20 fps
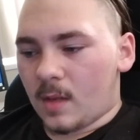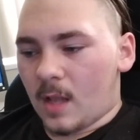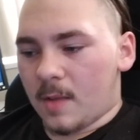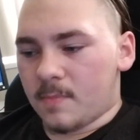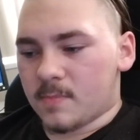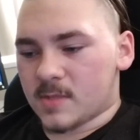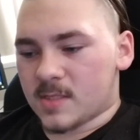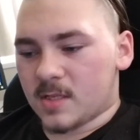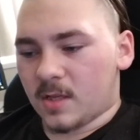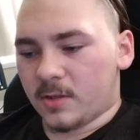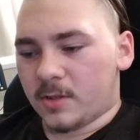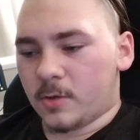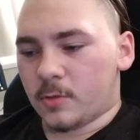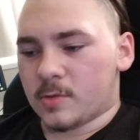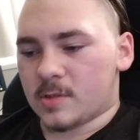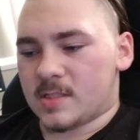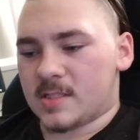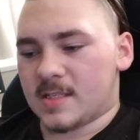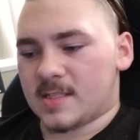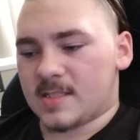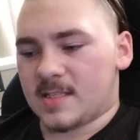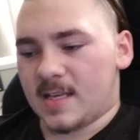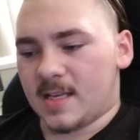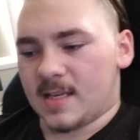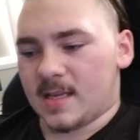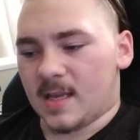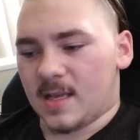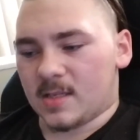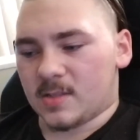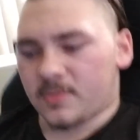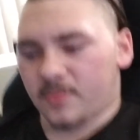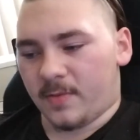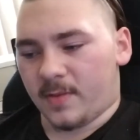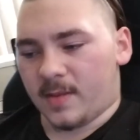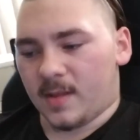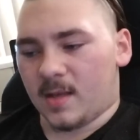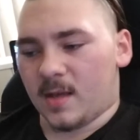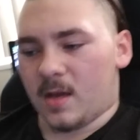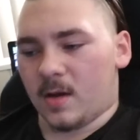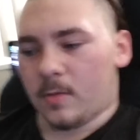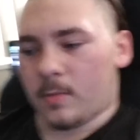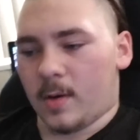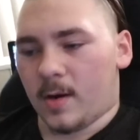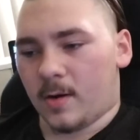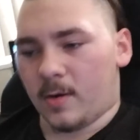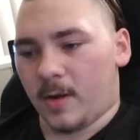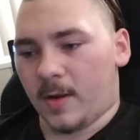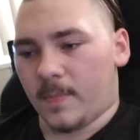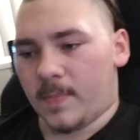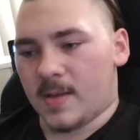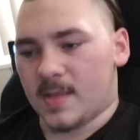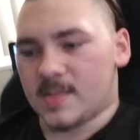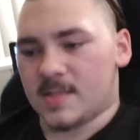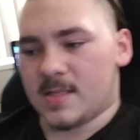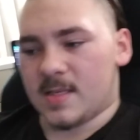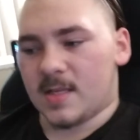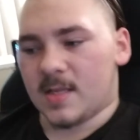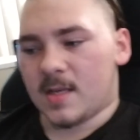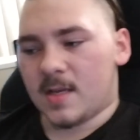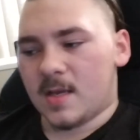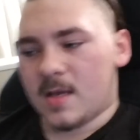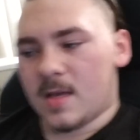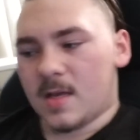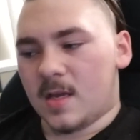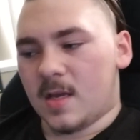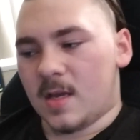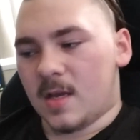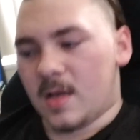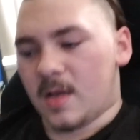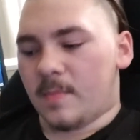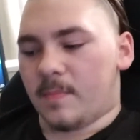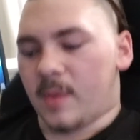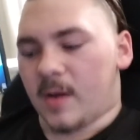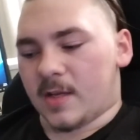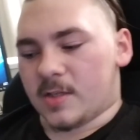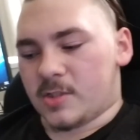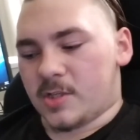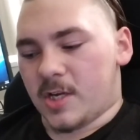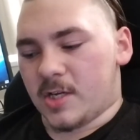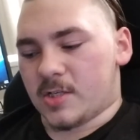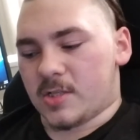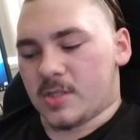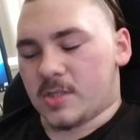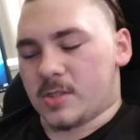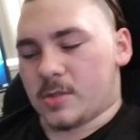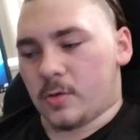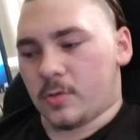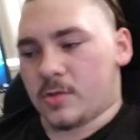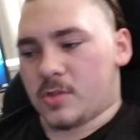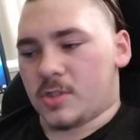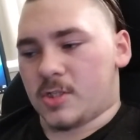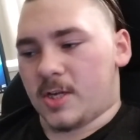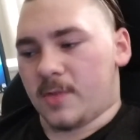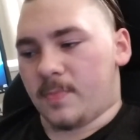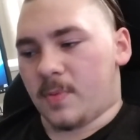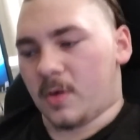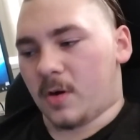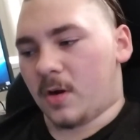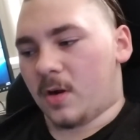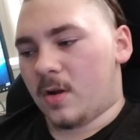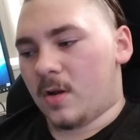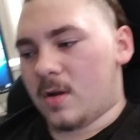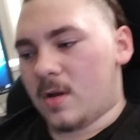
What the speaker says: I'm still doing 16 gigs for the rendering PC, but I changed it so it's cheaper.